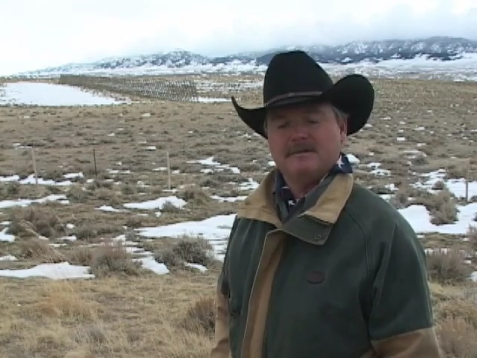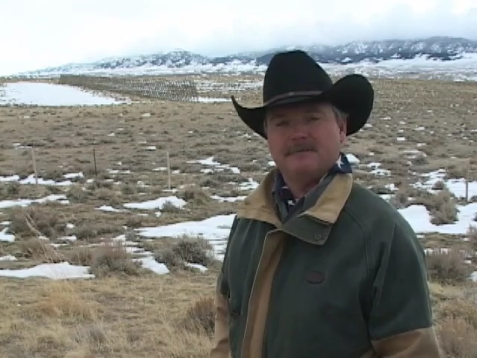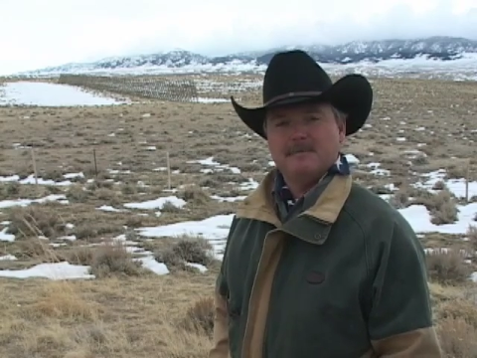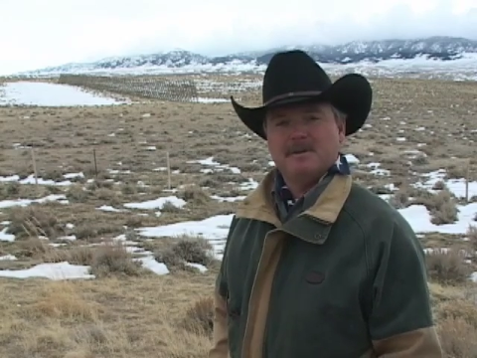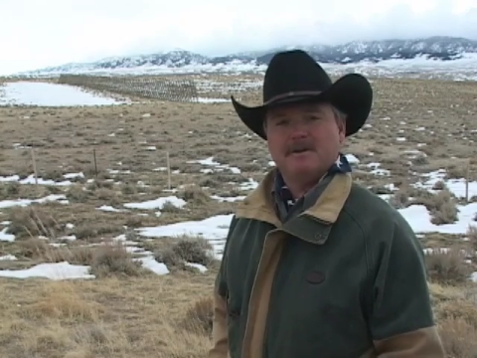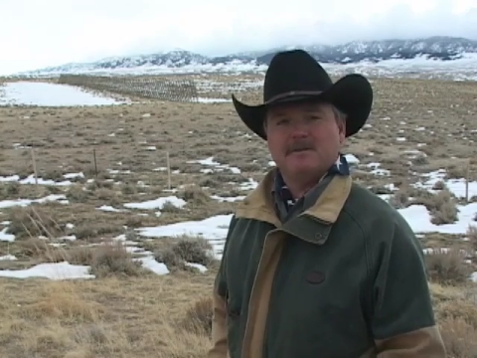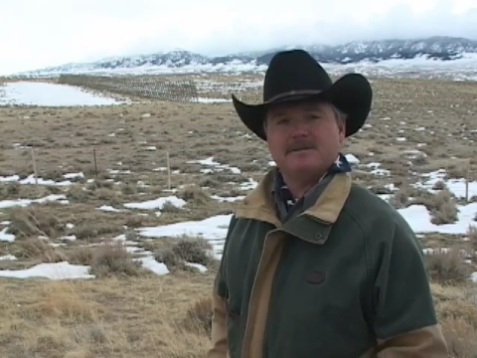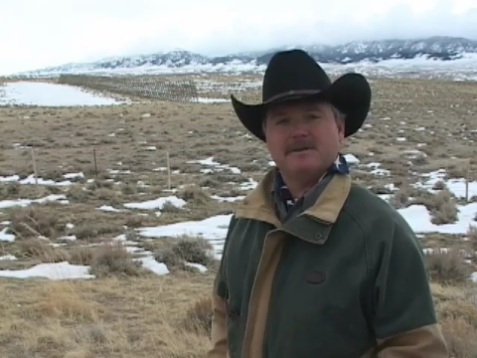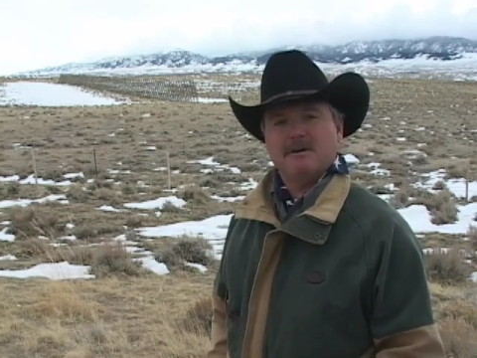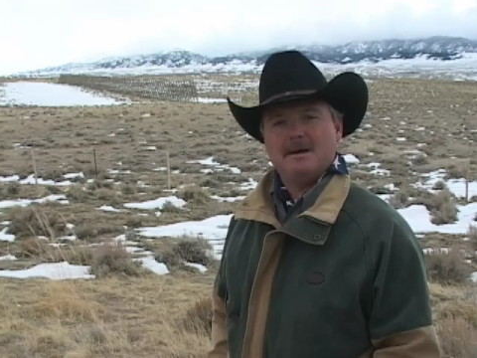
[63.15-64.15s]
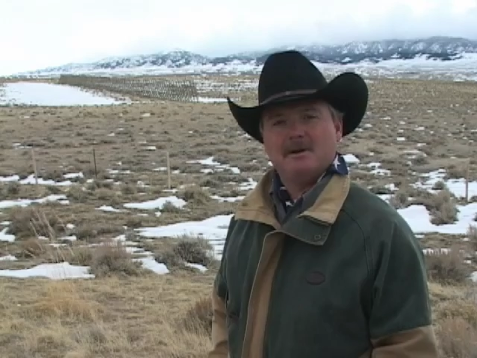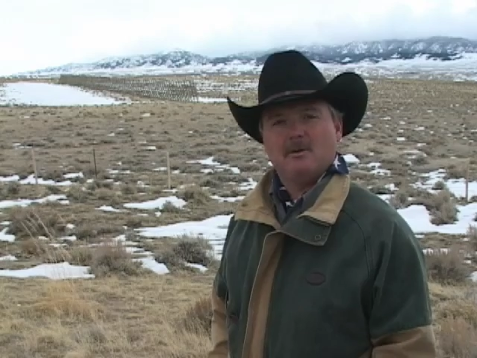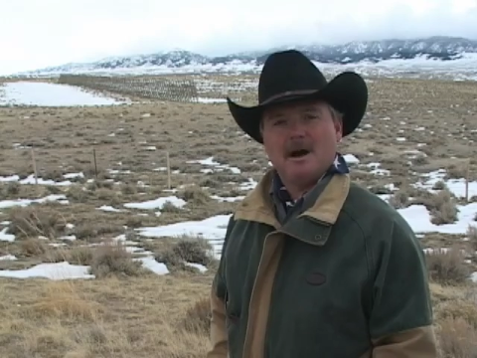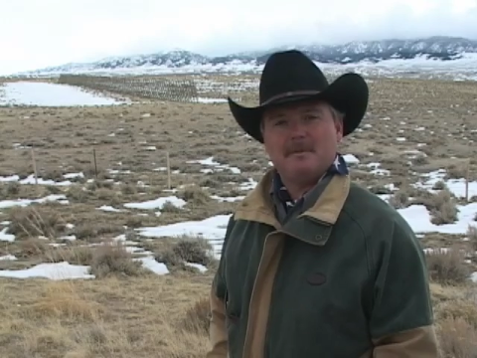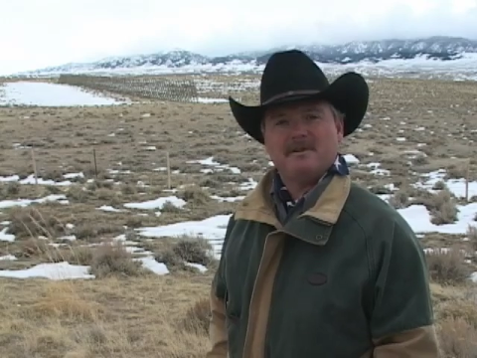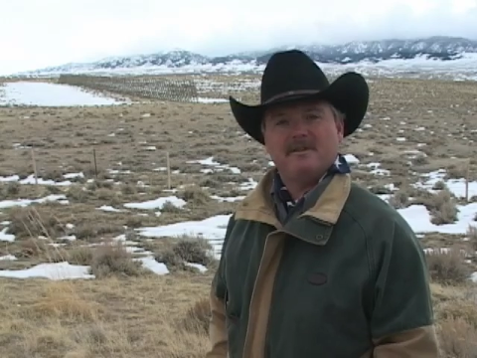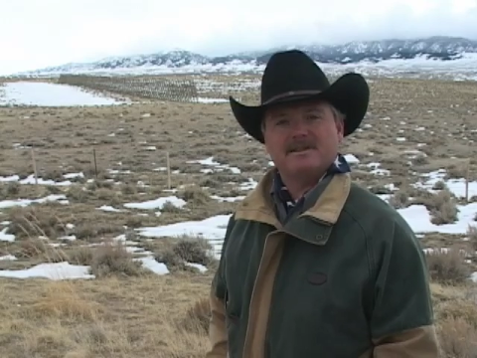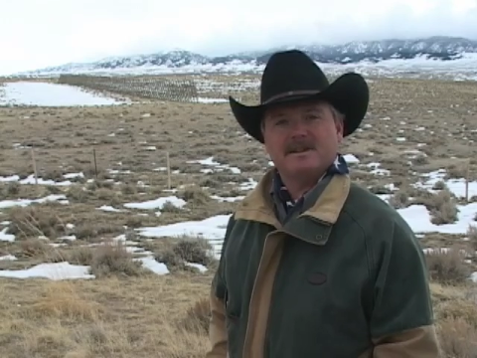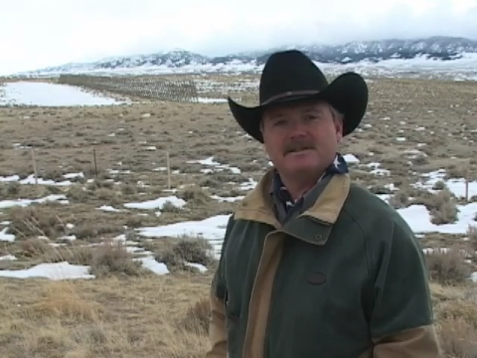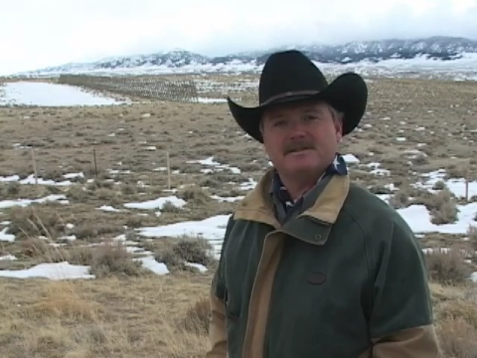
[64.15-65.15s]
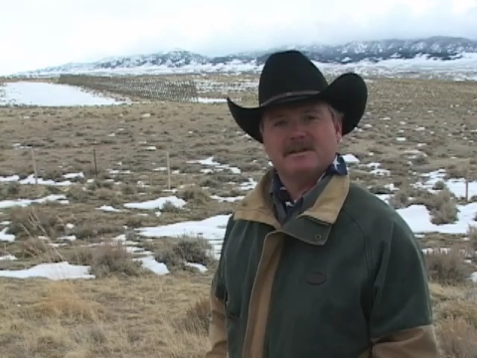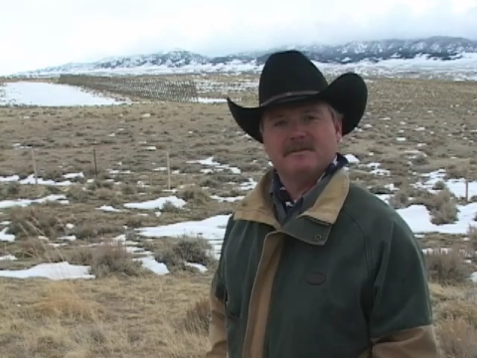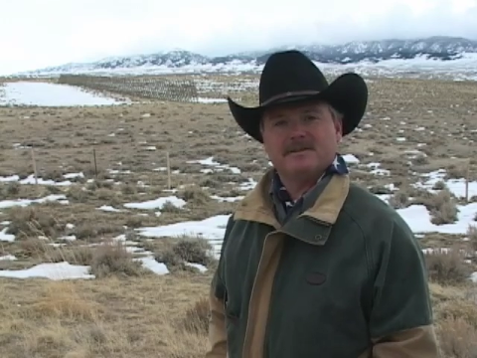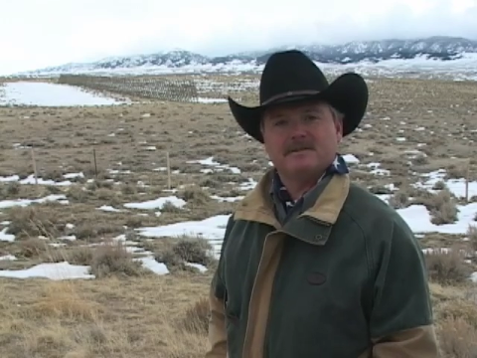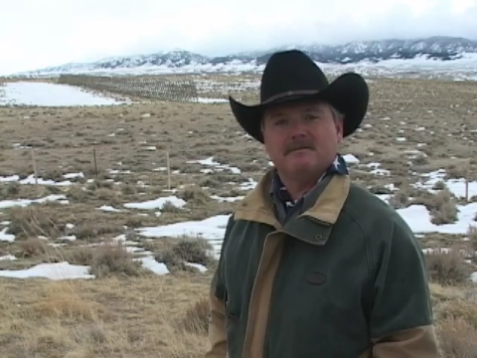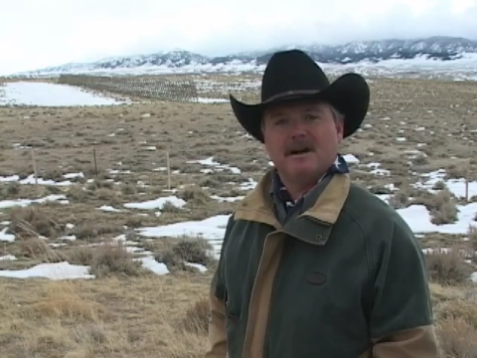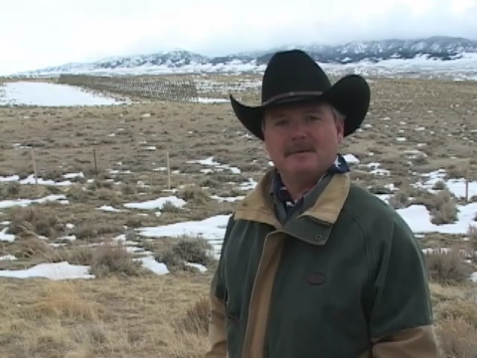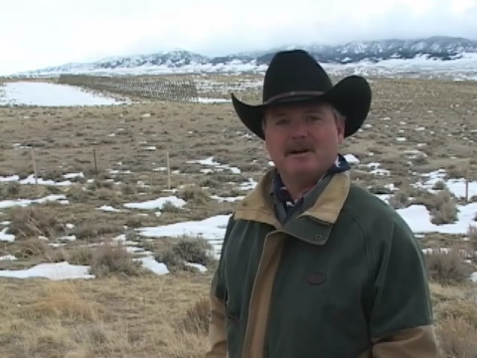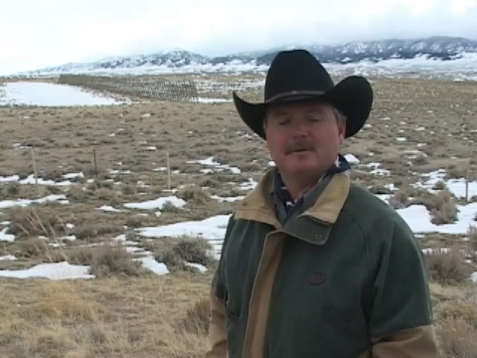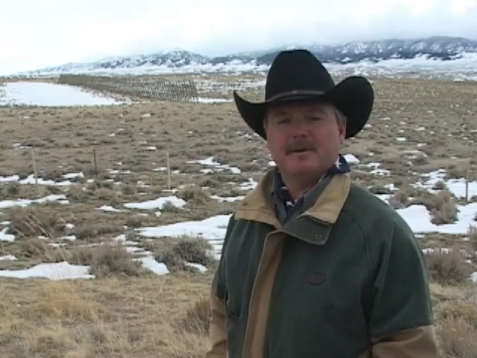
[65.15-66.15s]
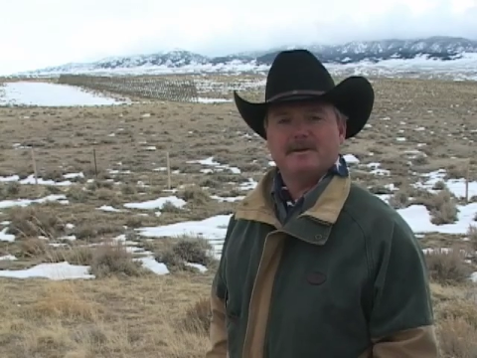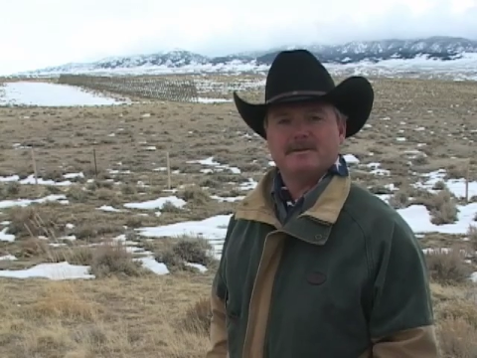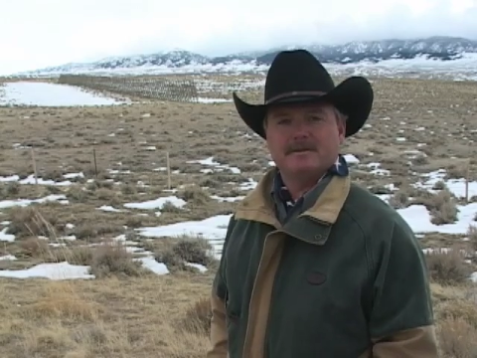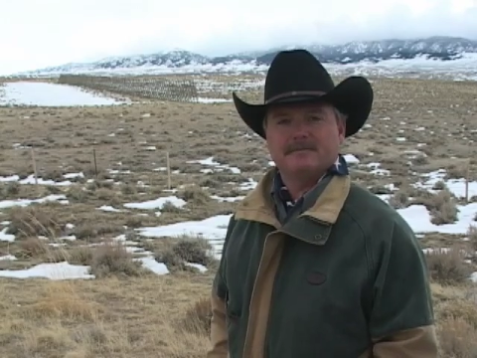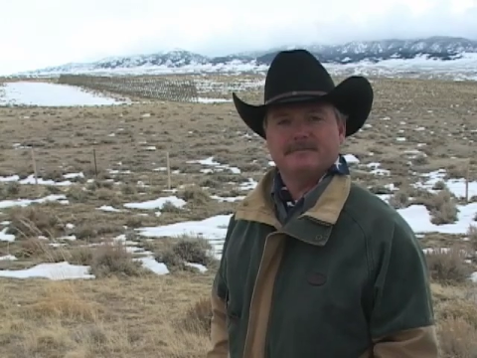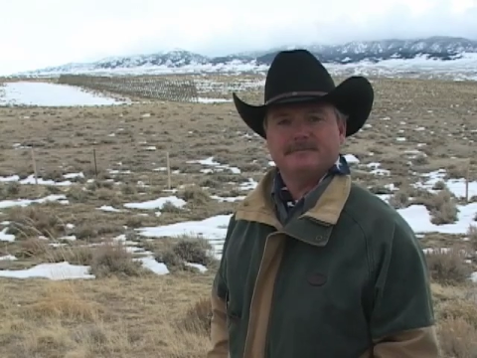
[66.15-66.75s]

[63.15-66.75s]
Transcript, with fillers: From the University of Wyoming Cooperative Extension Service, I'm Eric Peterson.